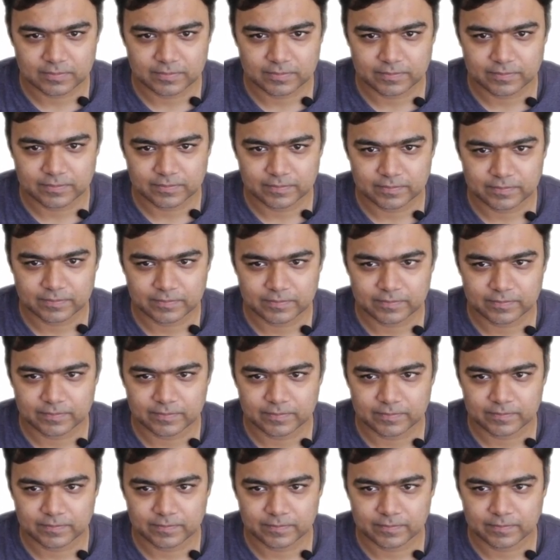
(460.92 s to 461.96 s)

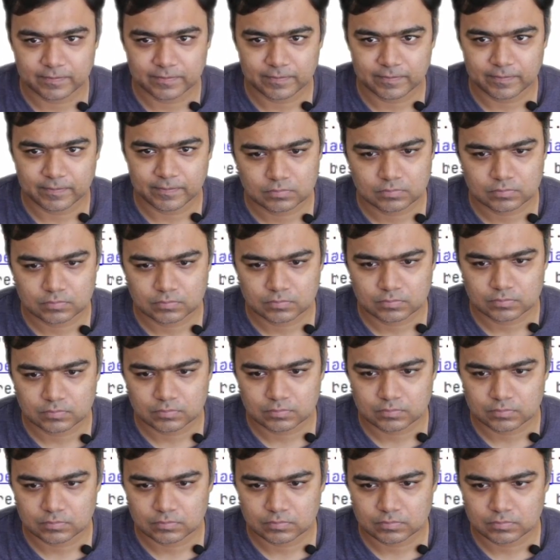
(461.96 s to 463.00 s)

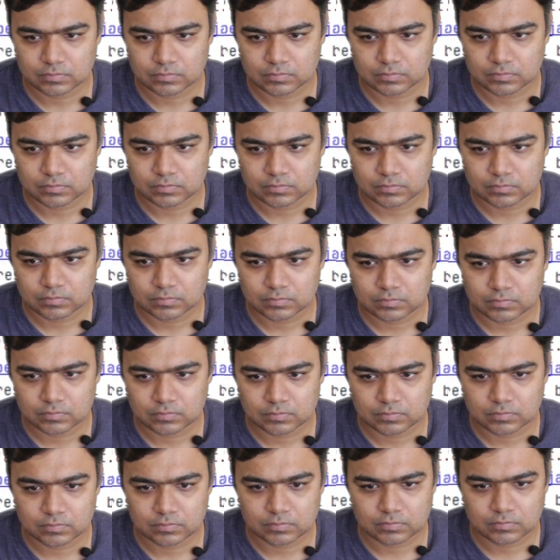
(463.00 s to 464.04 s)

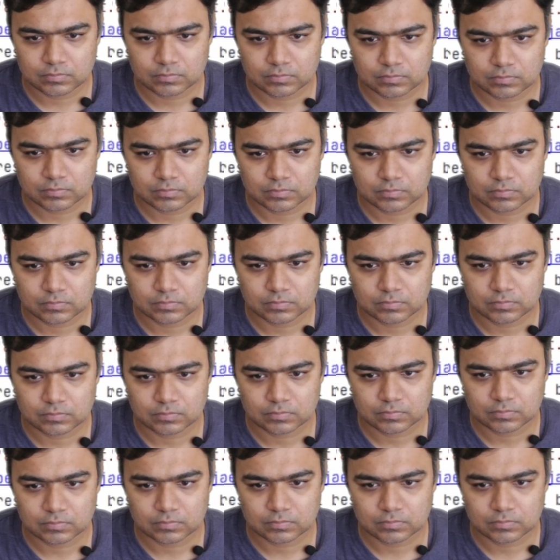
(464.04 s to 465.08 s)

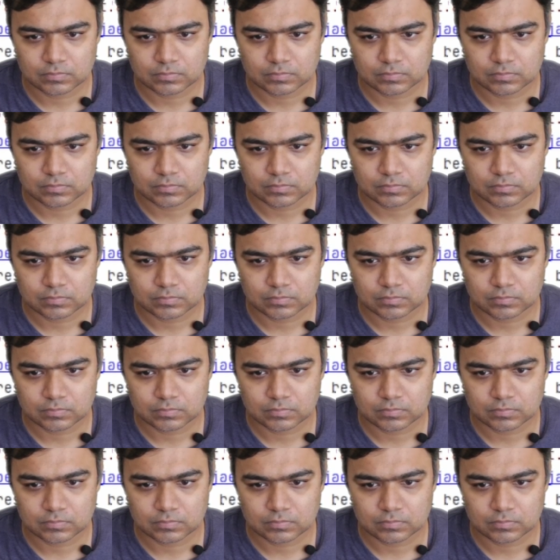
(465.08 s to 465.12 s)
No one is speaking in this clip.